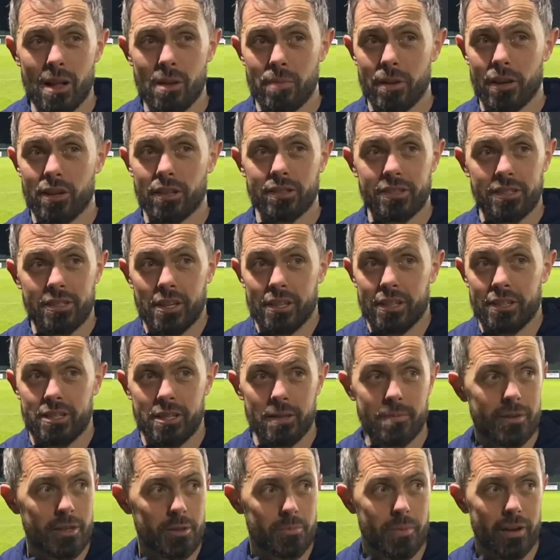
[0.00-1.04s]
because
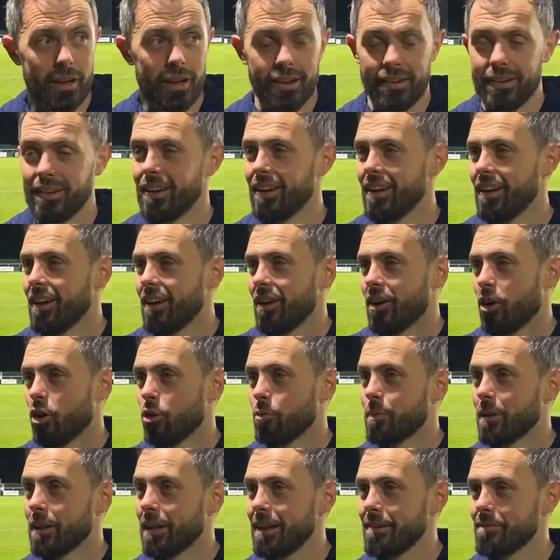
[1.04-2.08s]
Jimmy's been
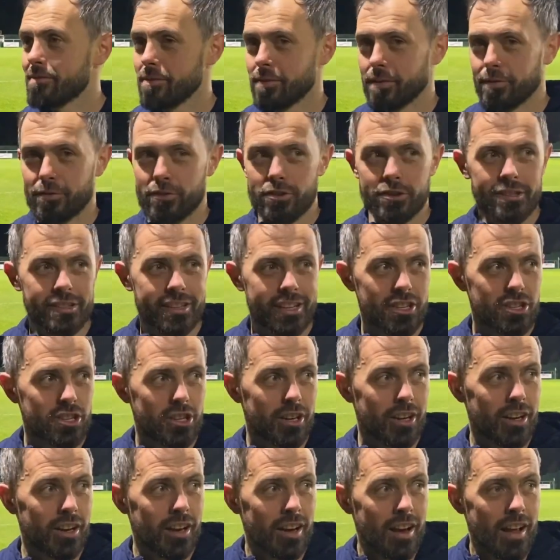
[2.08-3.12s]
unbelievable for us this
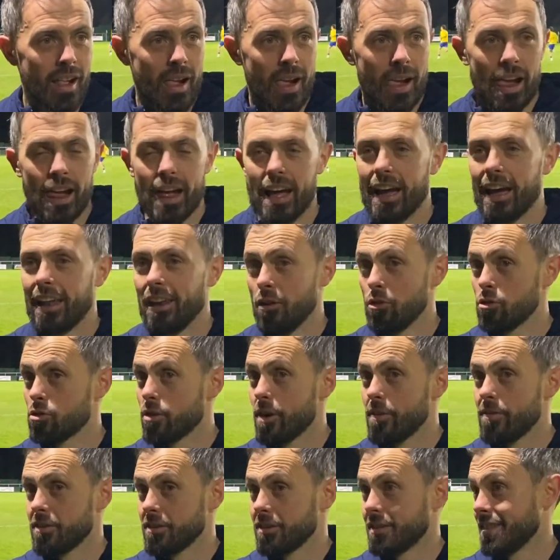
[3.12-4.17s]
year. Luke
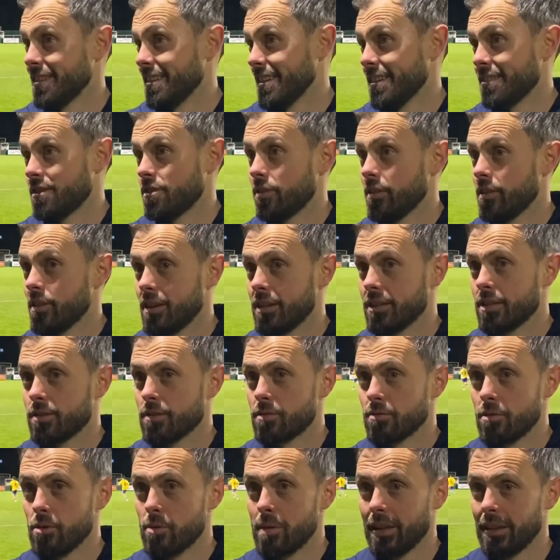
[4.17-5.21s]
Griffiths is
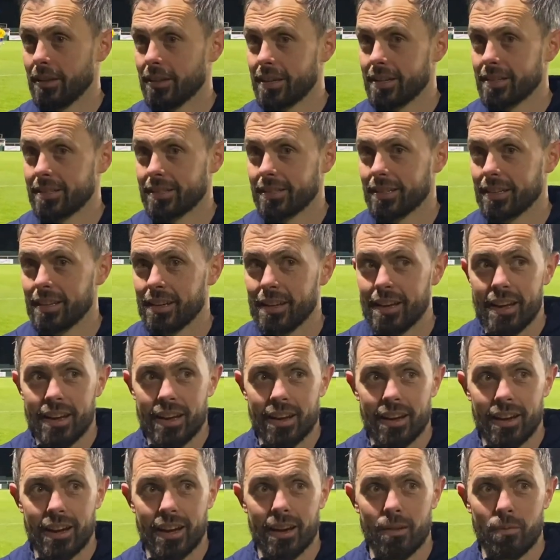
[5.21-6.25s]
through illness,
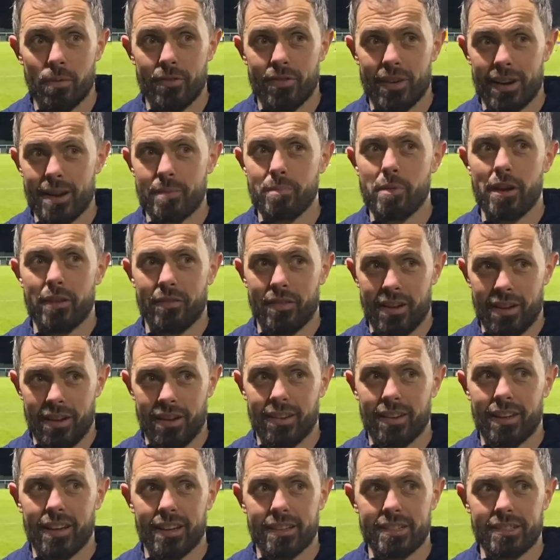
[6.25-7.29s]
and we've had a bit of a
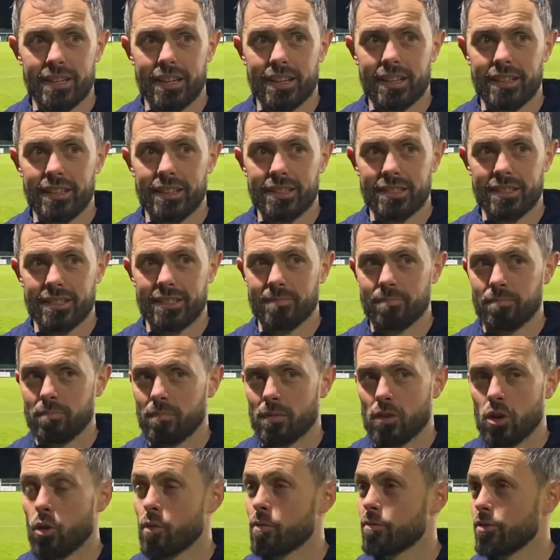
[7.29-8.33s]
sickness
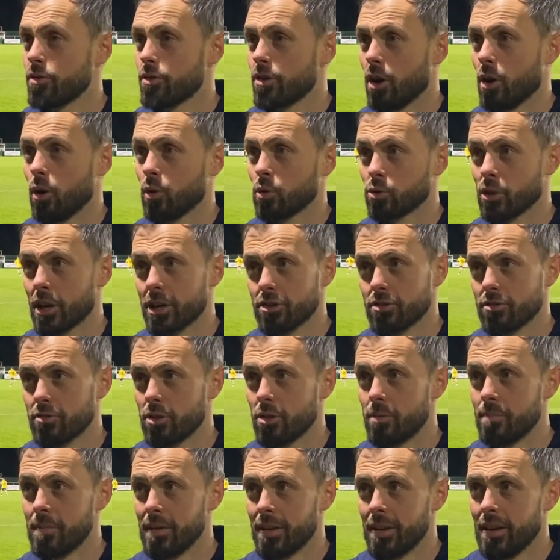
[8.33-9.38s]
going through the whole dressing
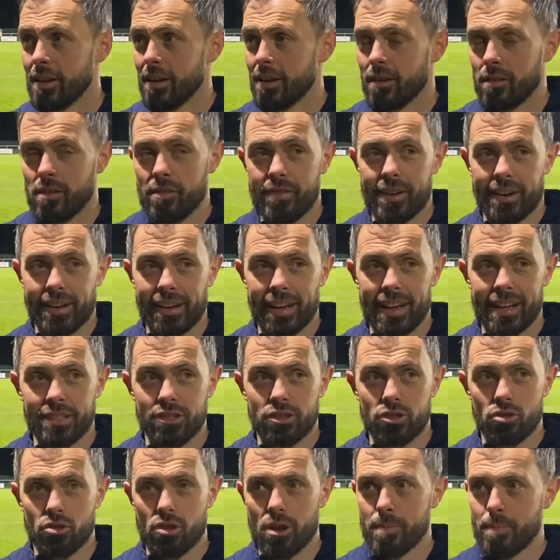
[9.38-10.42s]
room. We've had lads
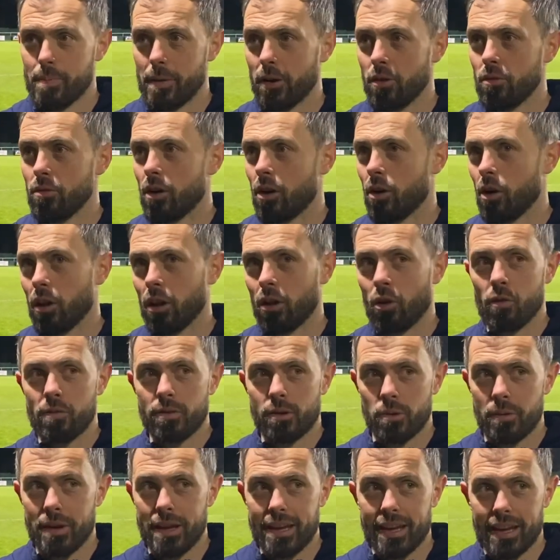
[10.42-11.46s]
drop out all over the
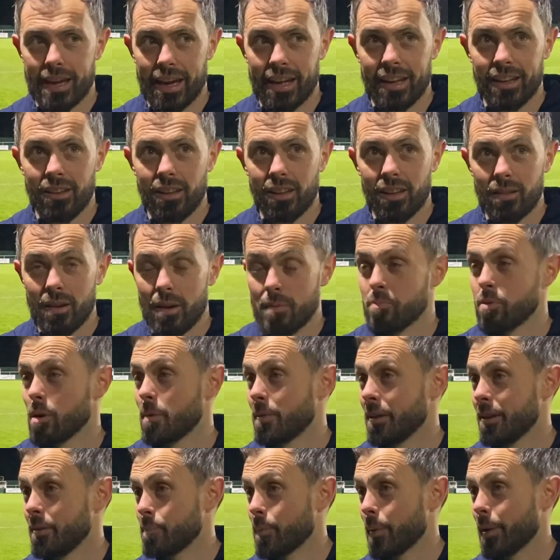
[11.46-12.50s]
weekend, and
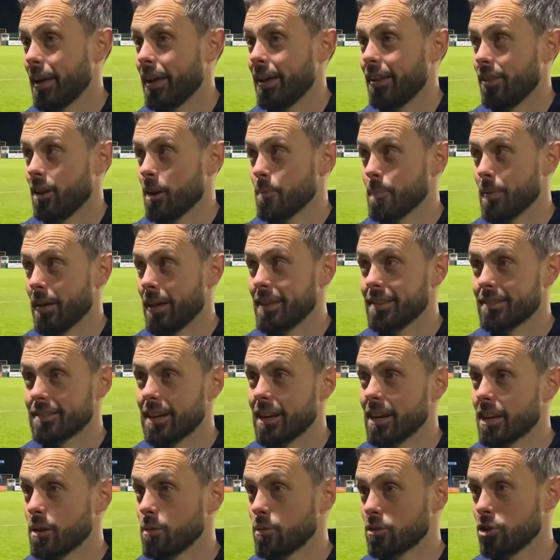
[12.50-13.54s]
probably not playing
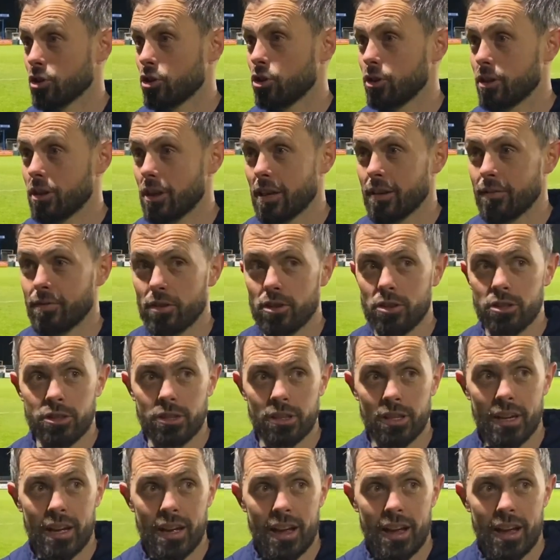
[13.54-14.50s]
Saturday was a good thing for us.